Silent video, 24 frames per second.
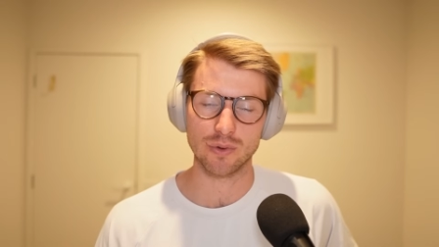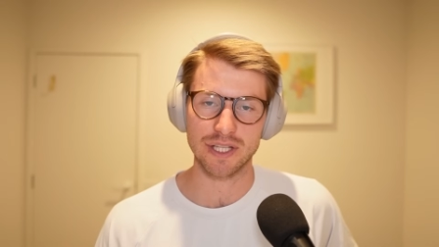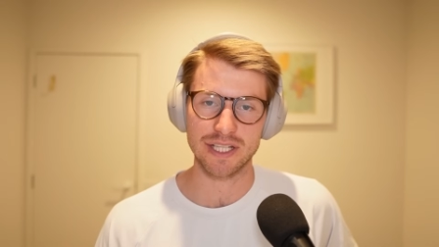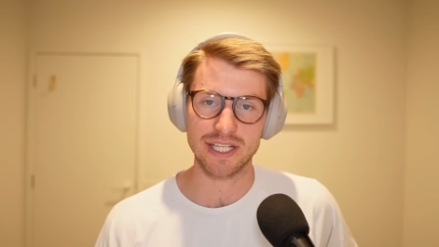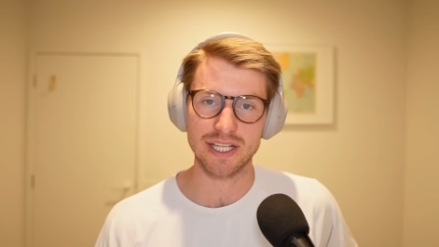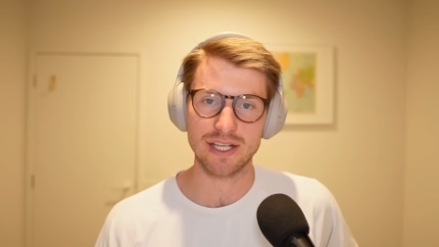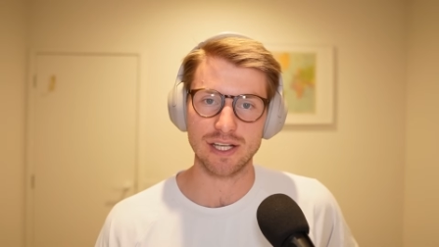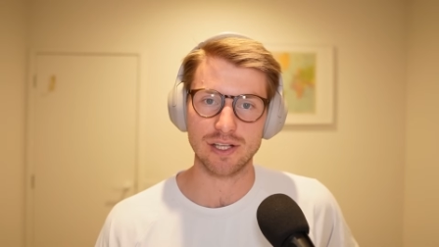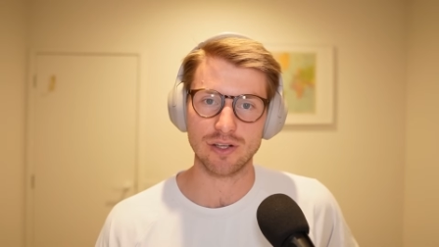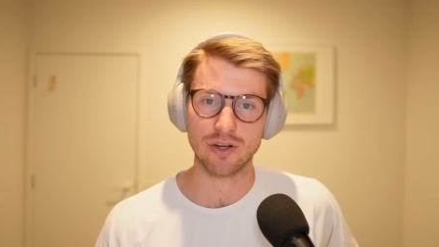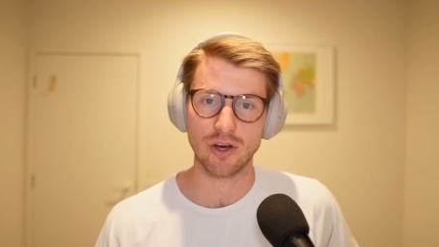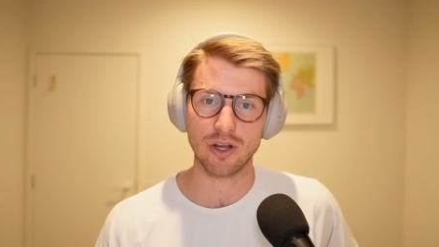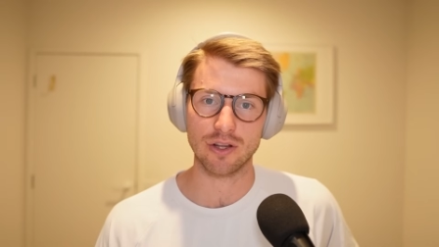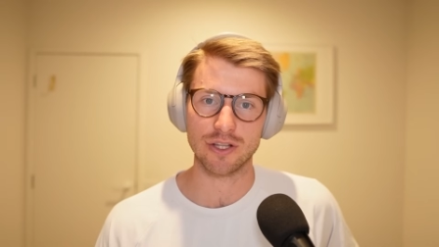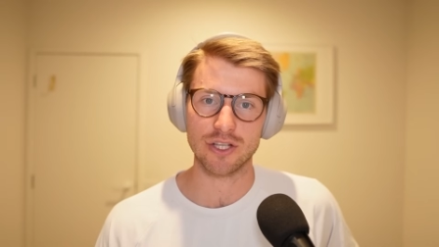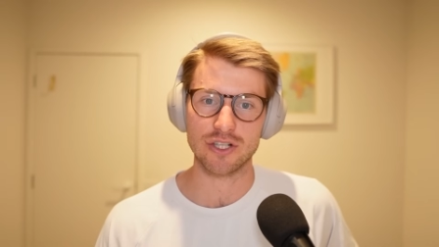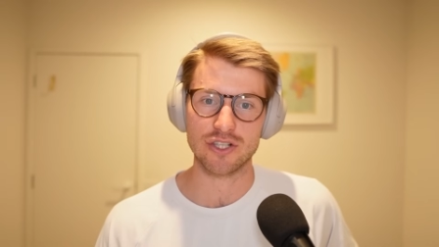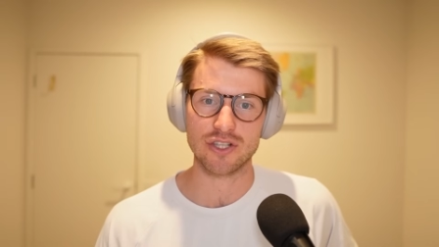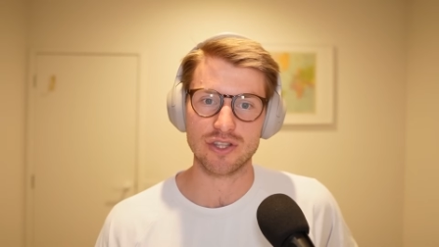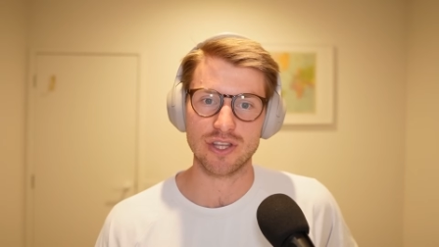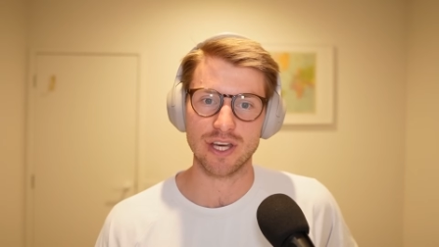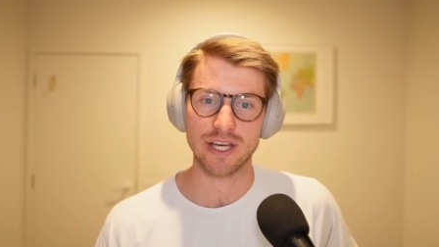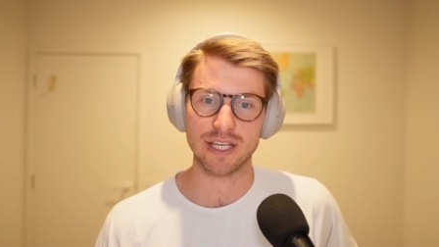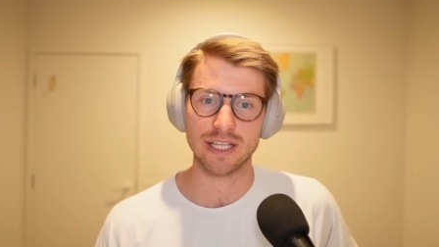They did
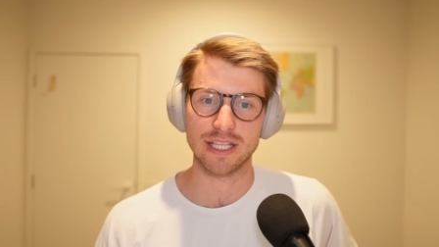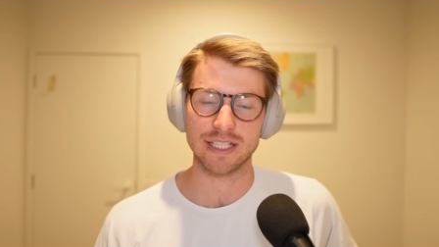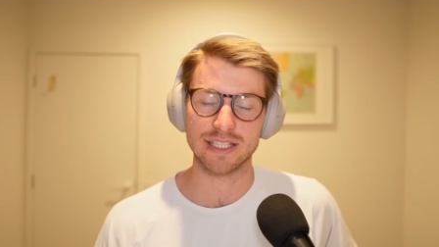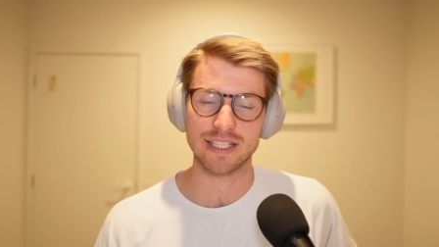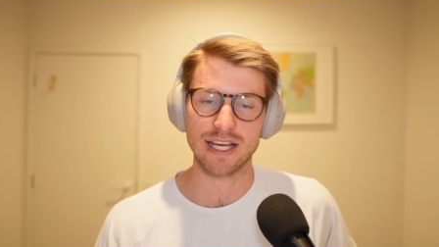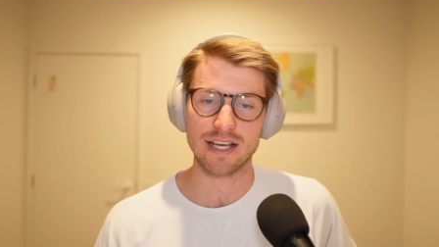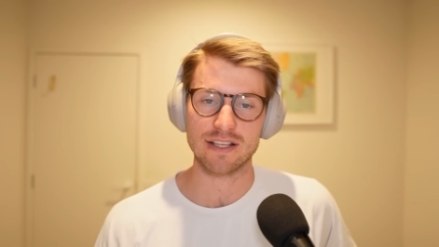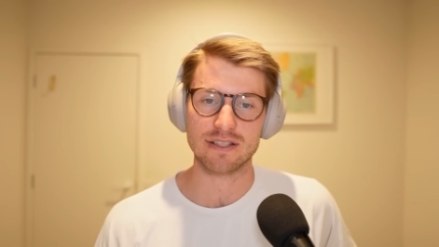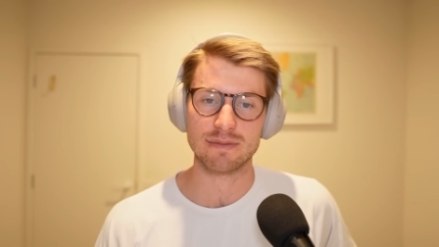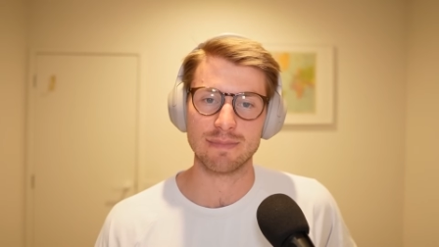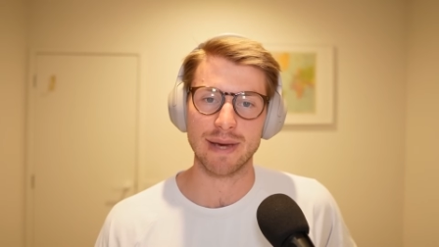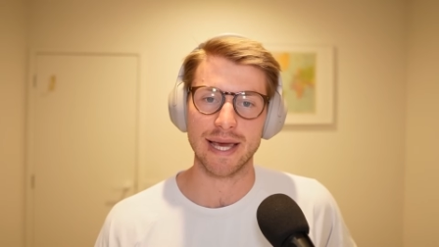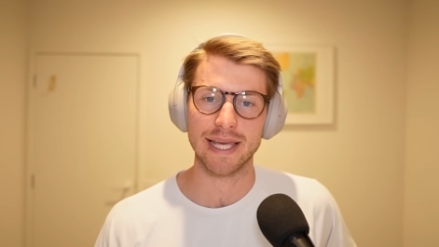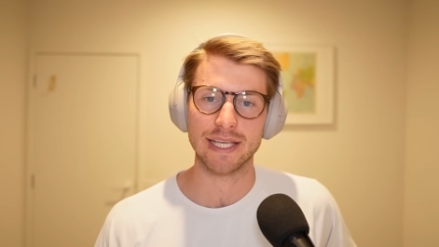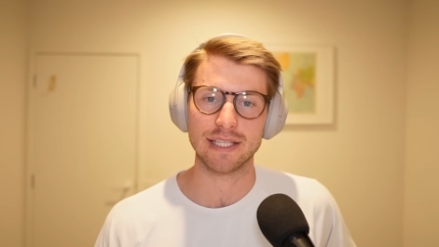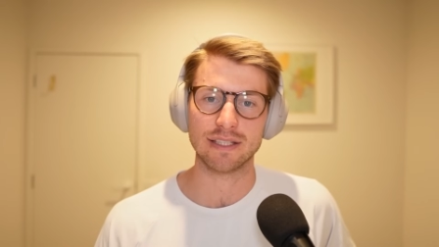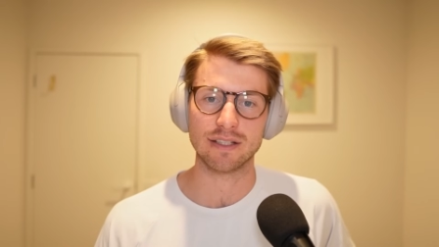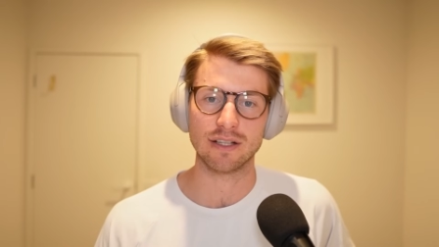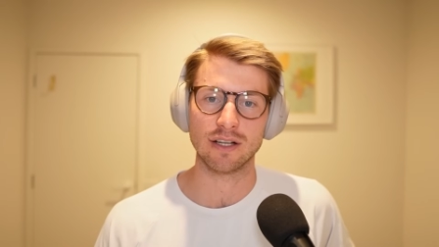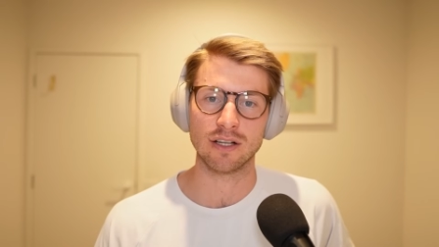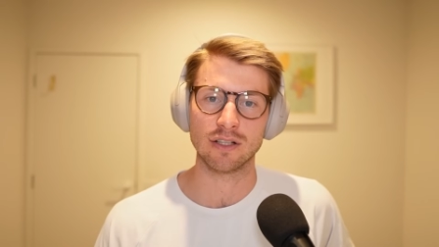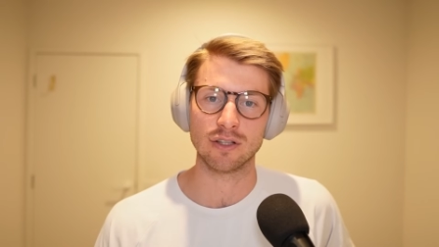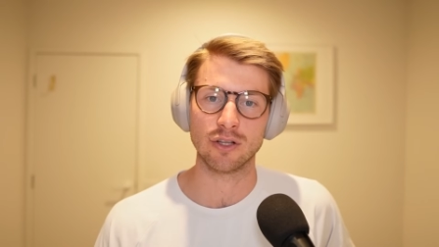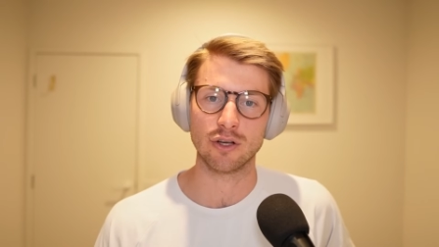acknowledge that it does
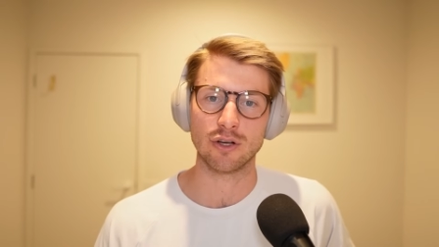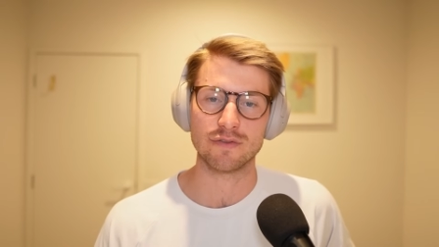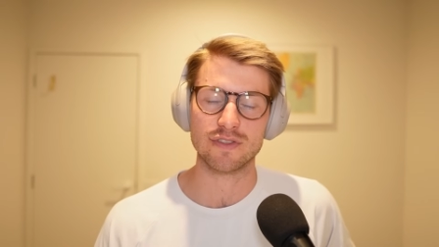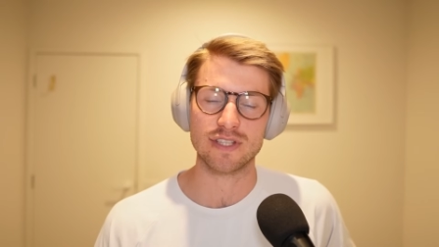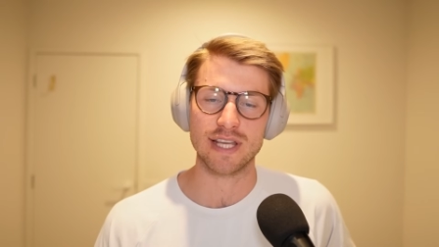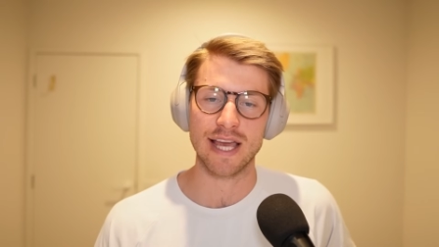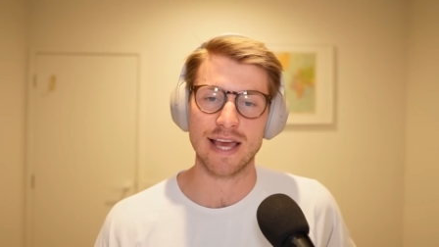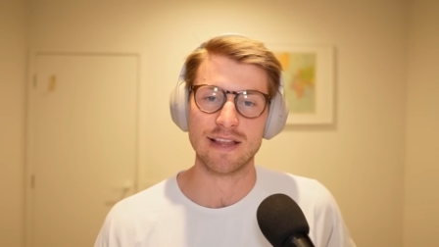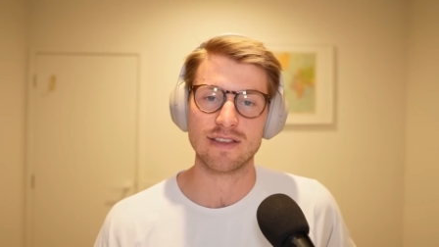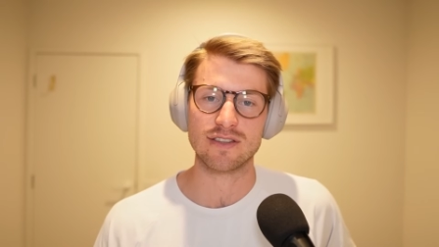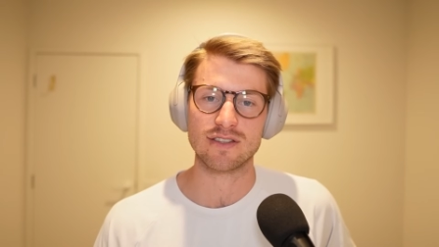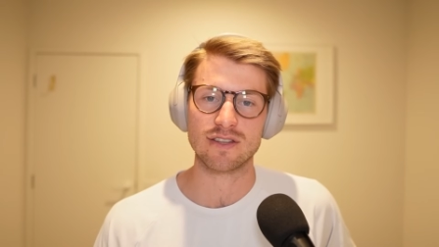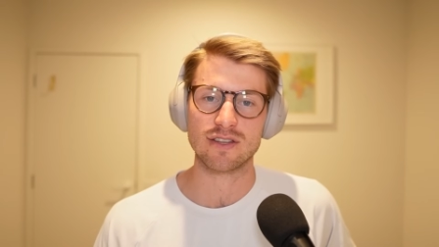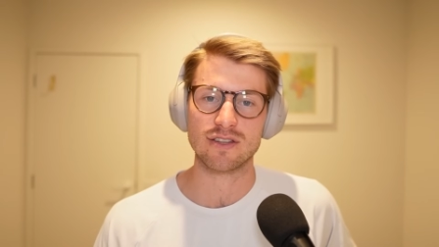make a lot of sense.